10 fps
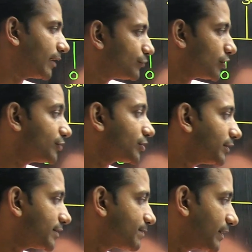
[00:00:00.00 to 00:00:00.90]
I am
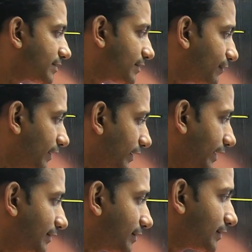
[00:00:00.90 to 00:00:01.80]
changing this because if it
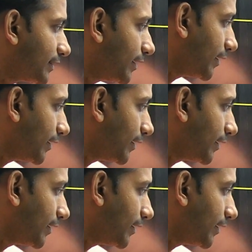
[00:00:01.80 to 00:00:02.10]
reads,